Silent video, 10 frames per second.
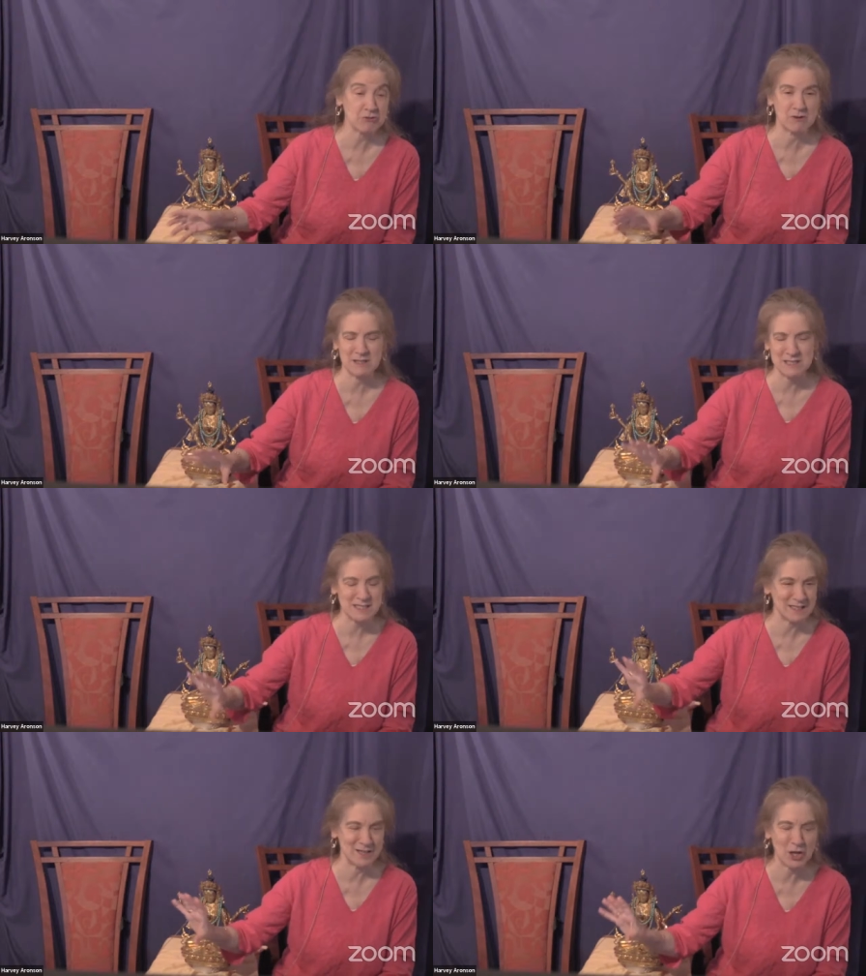or at
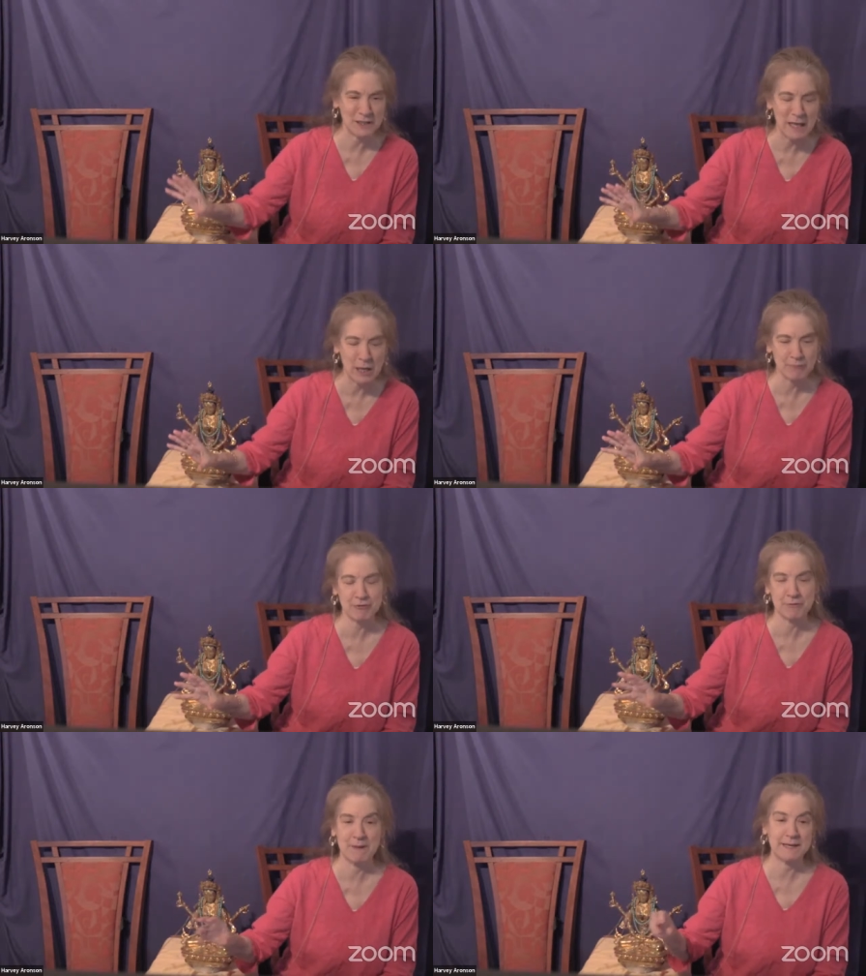least in an
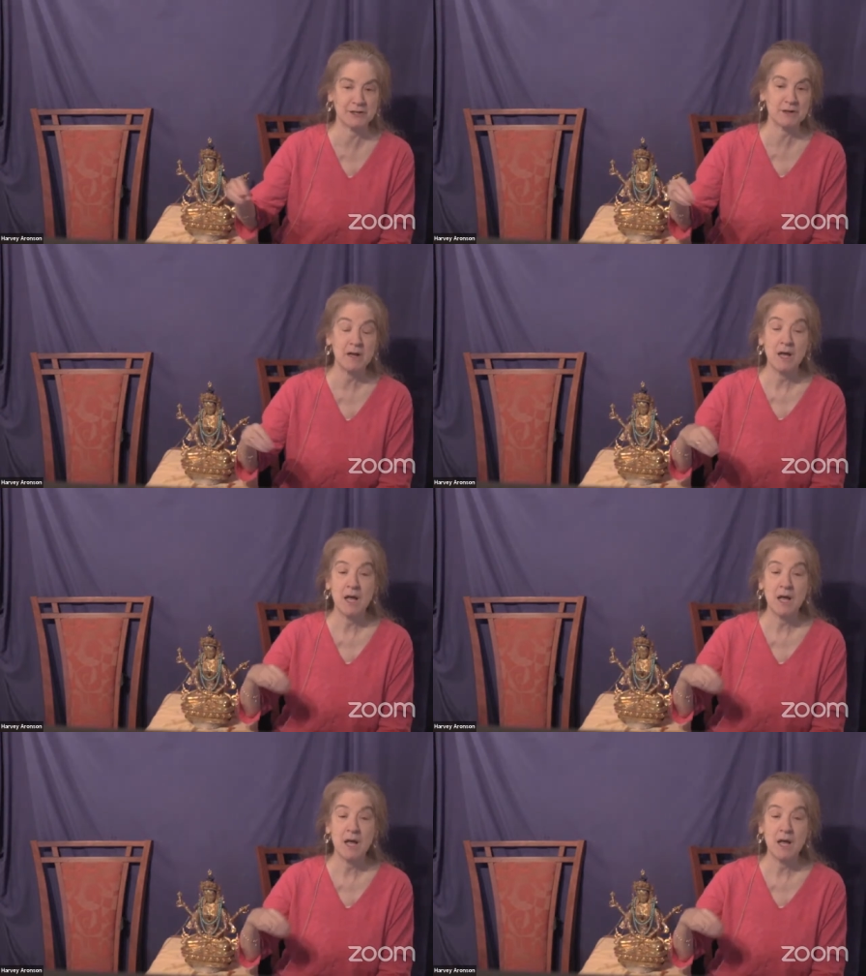unhelpful manner,